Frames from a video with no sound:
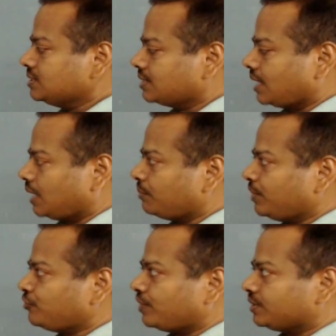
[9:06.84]
this can
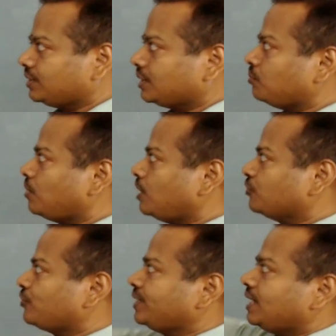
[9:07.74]
be further
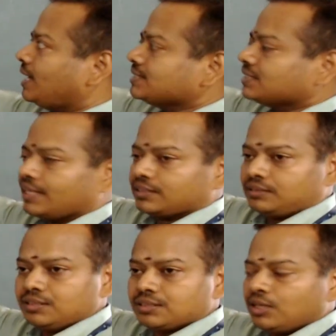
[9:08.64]
modified as like
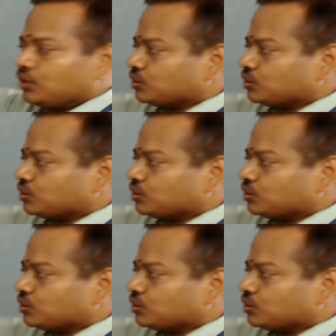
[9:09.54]
this.